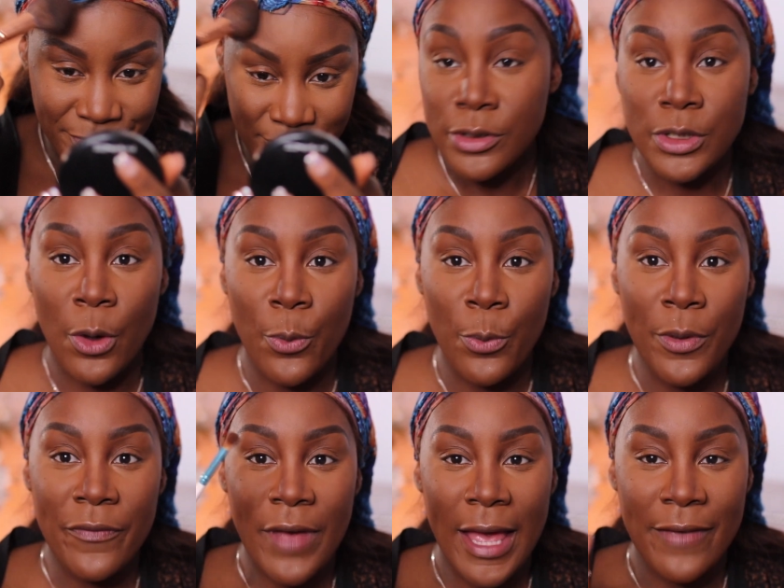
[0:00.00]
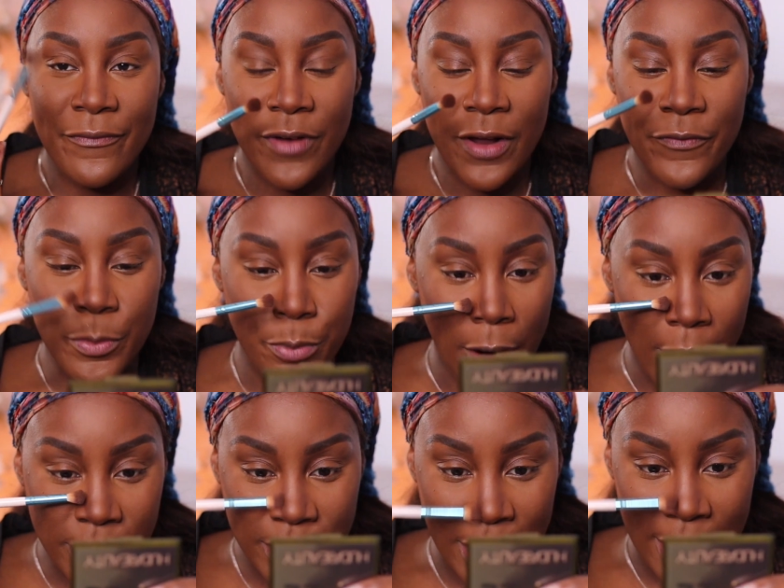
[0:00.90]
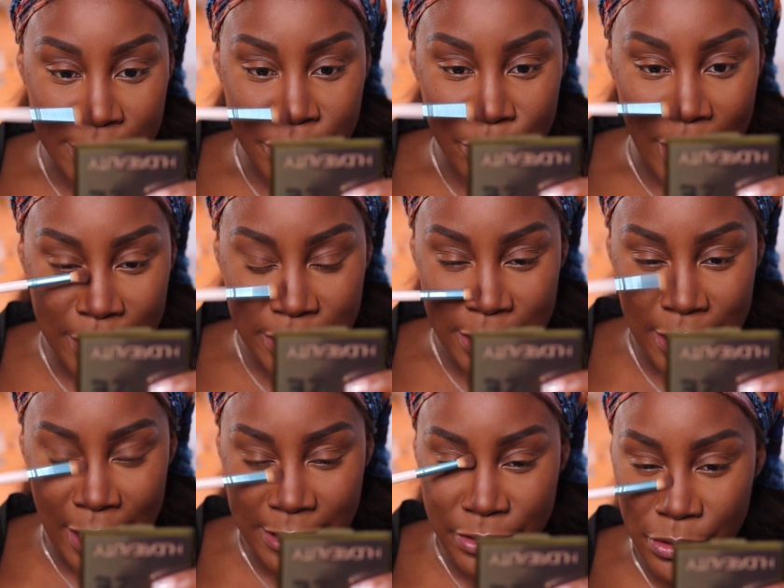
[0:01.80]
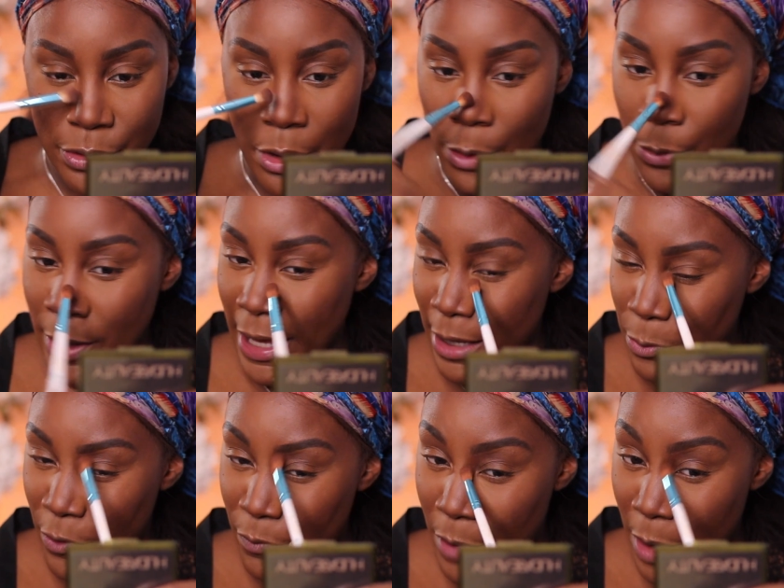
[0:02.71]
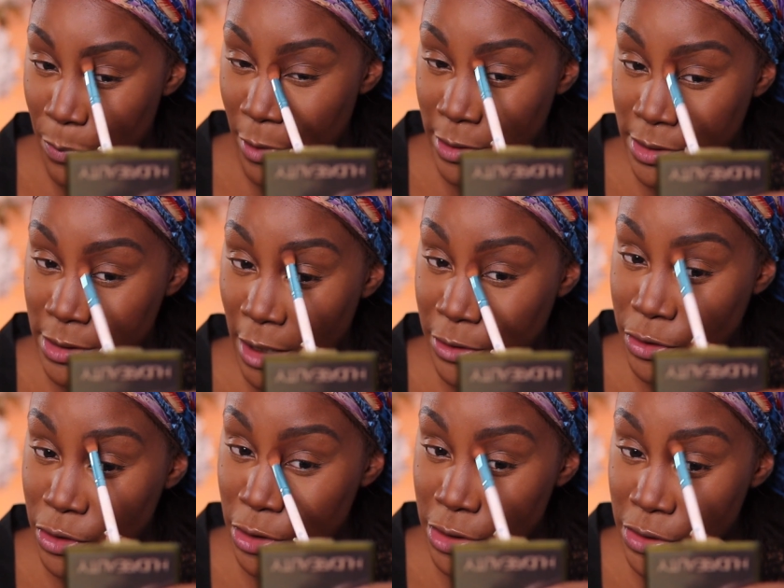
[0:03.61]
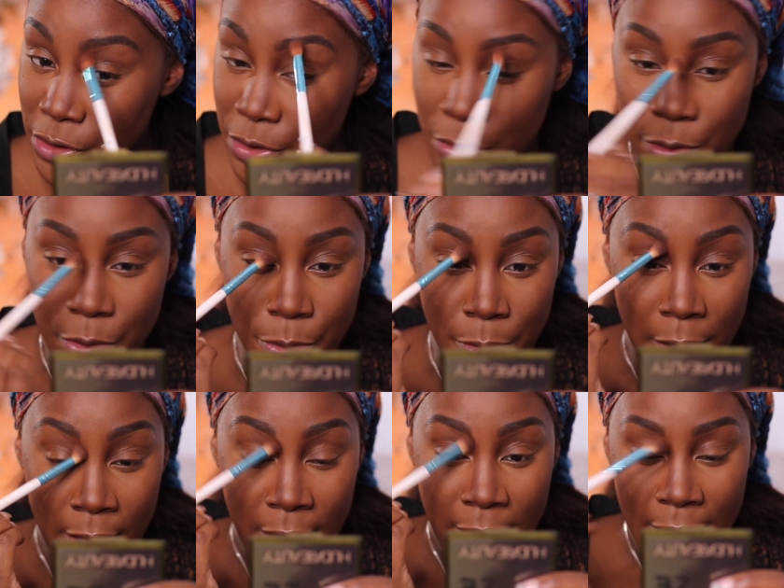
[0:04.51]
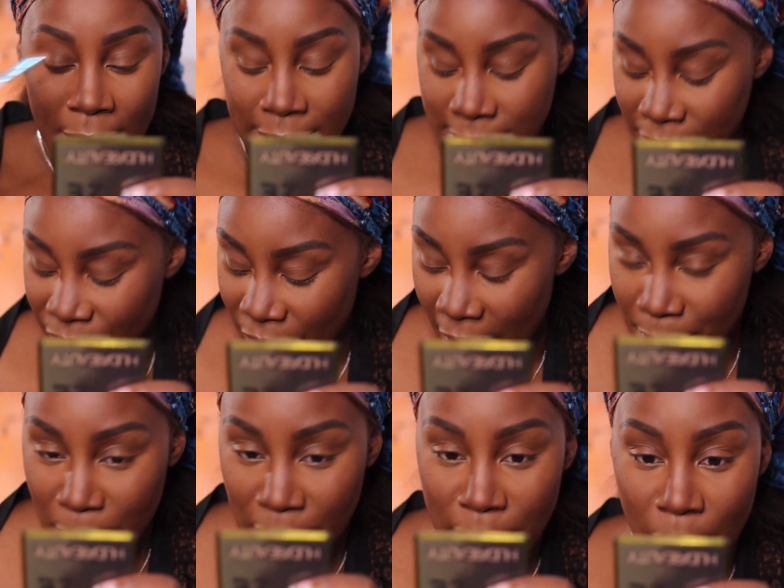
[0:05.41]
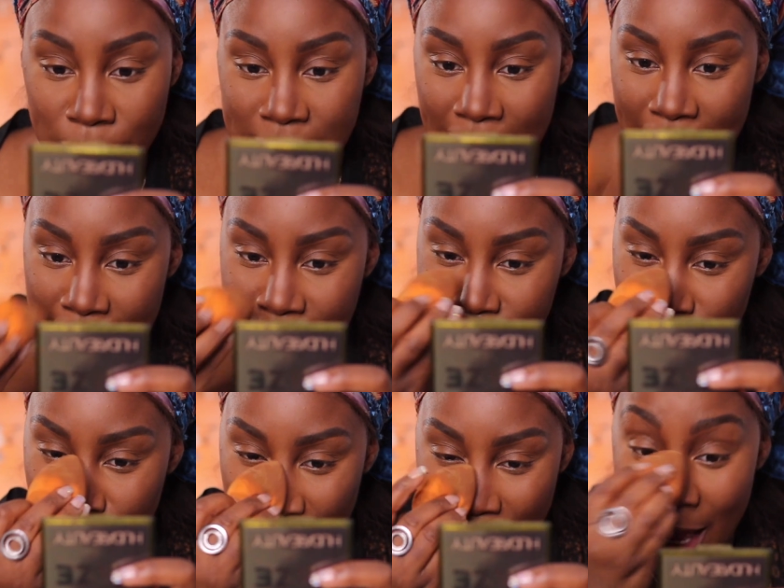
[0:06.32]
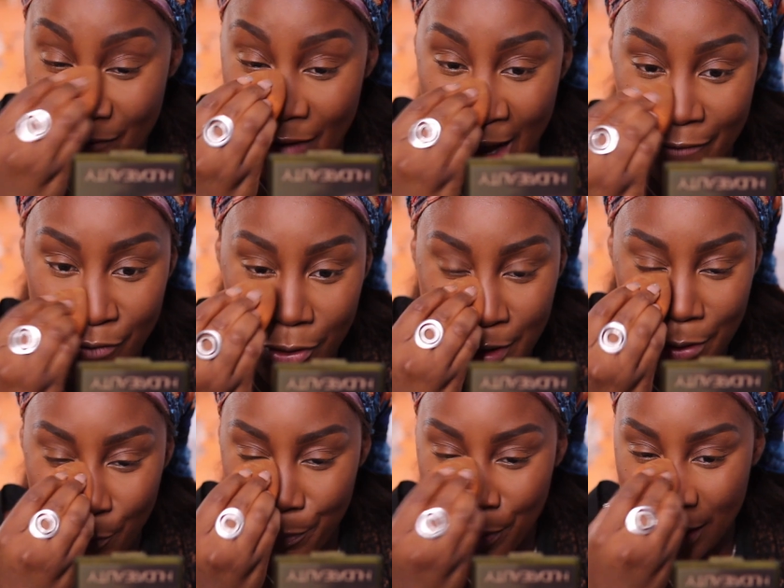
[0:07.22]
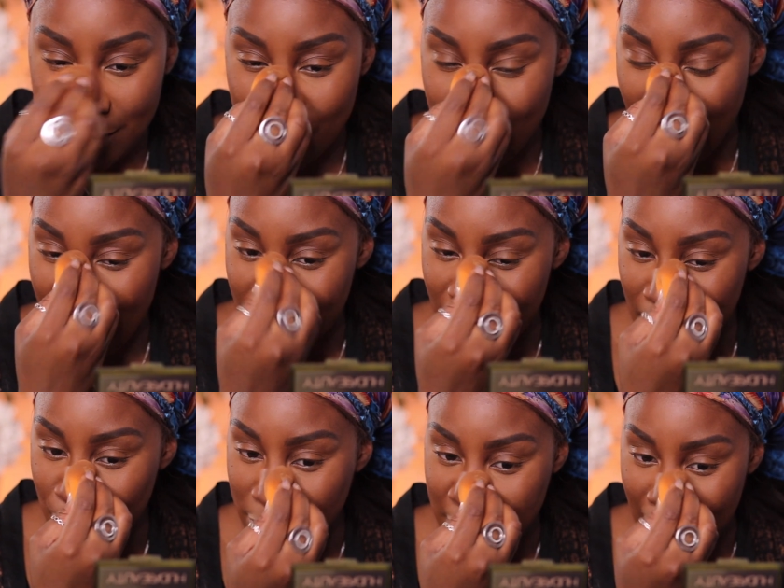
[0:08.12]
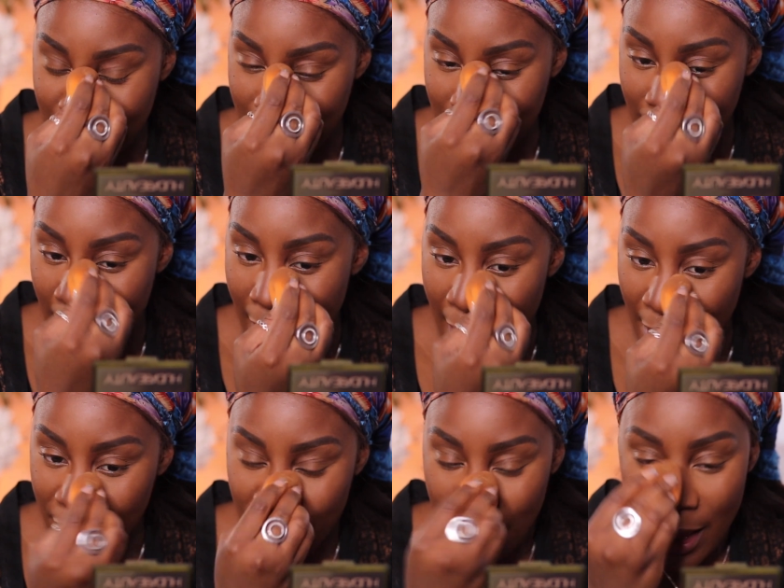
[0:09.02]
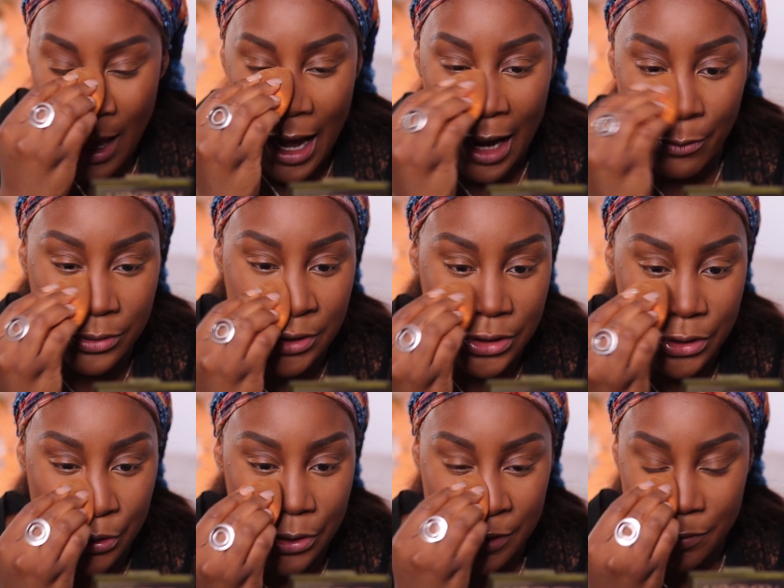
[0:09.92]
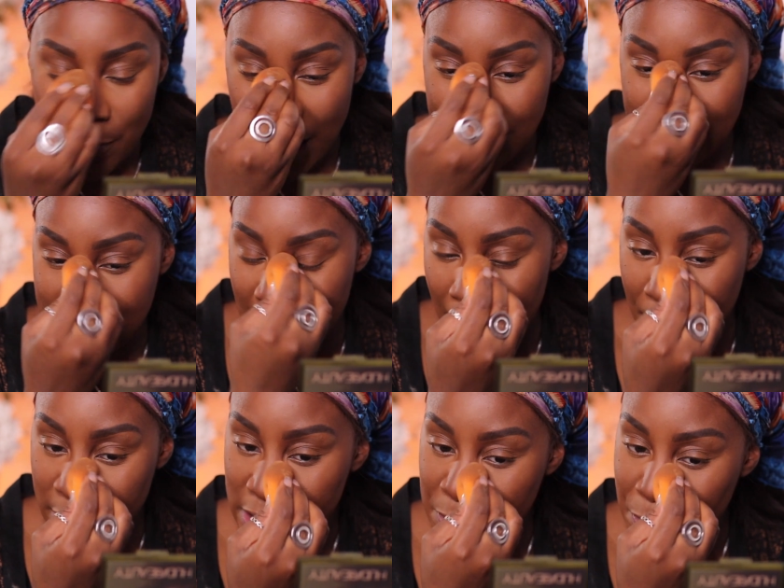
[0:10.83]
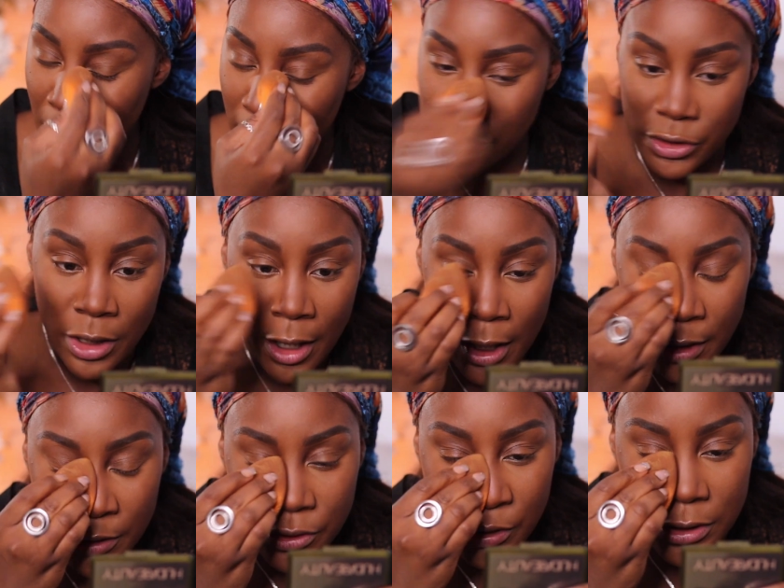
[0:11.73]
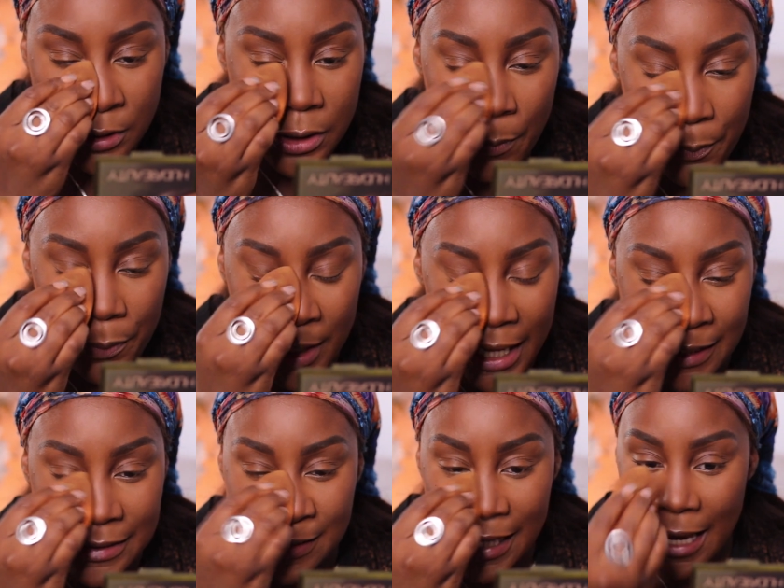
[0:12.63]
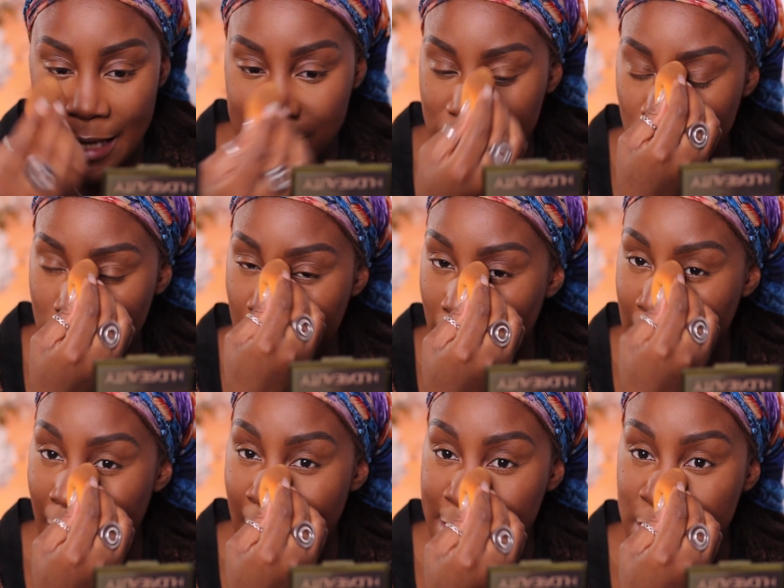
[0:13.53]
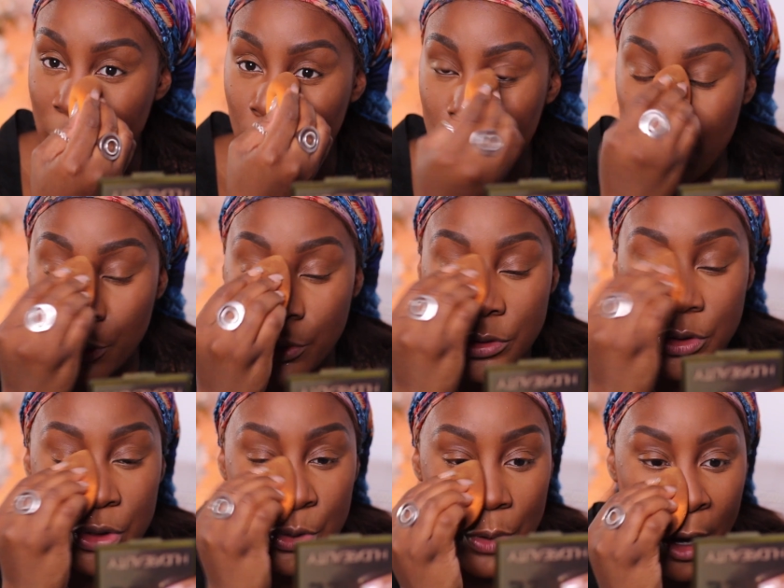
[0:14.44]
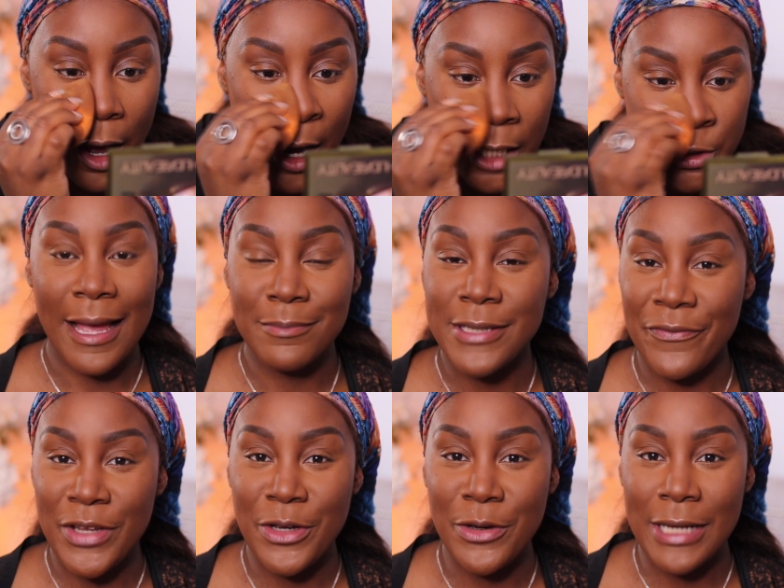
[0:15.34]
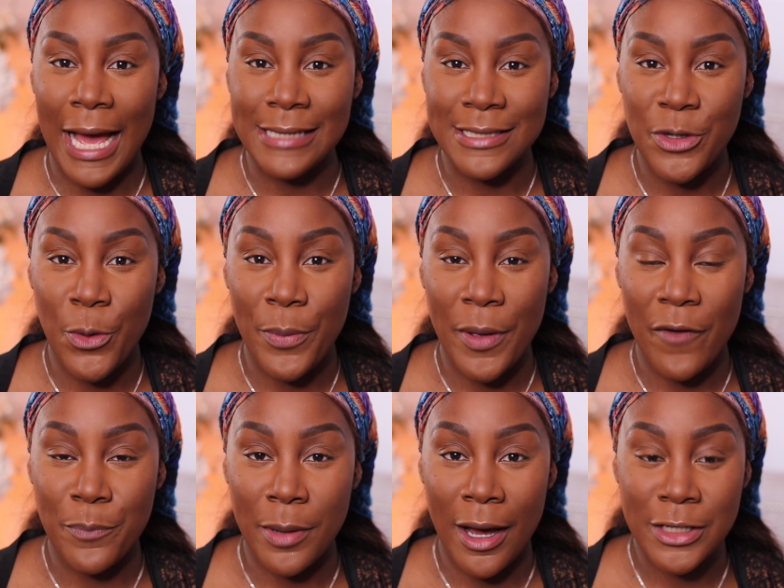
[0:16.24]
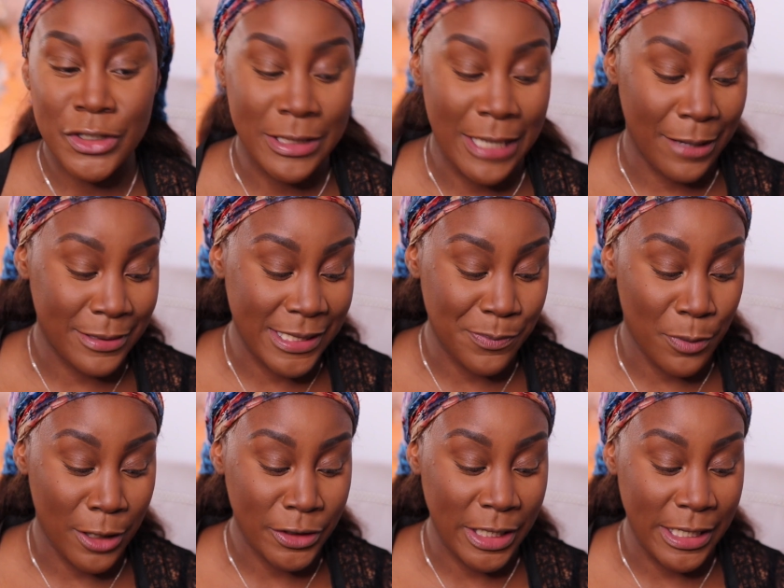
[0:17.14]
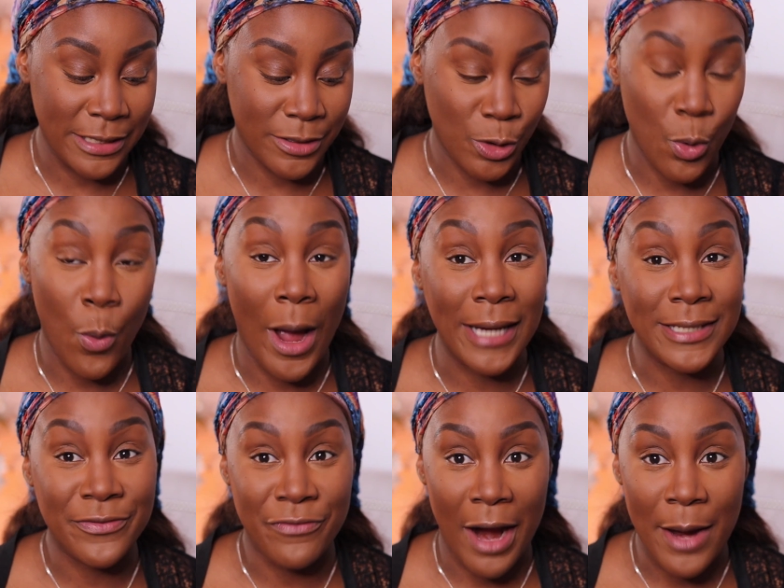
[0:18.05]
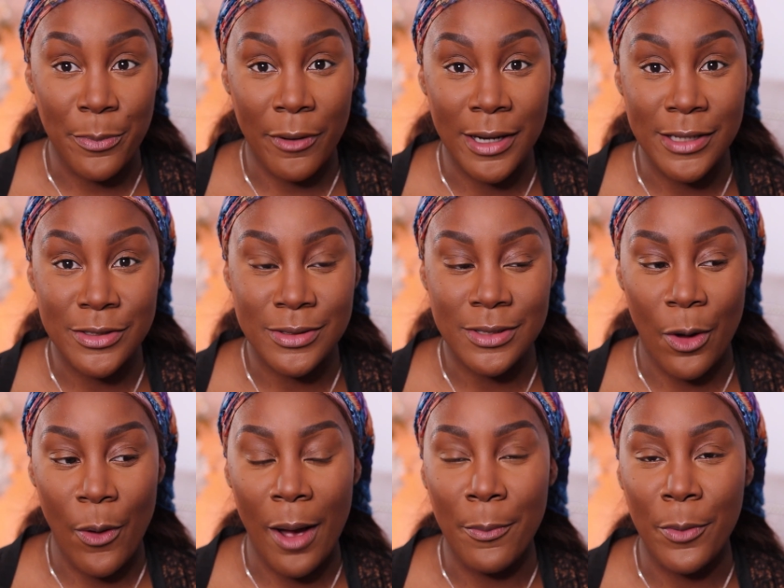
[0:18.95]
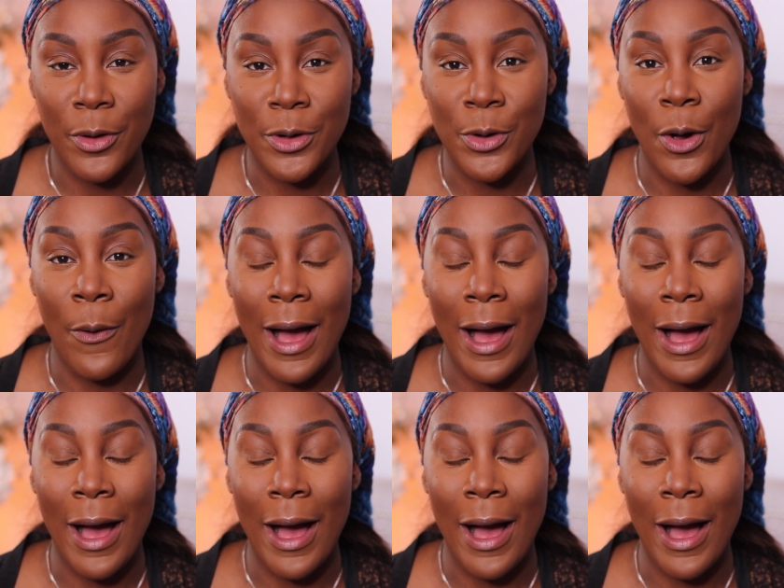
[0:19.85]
So with a fluffy brush, I do actually like to go in with my bronzer just to define my nose a little bit. If I have gone a little bit too heavy, which I think I have, I will just use my damp sponge just to blend it so the lines don't look too harsh. I'm definitely going to add a little bit of blush. Now this blush is quite vibrant, so I'm going to go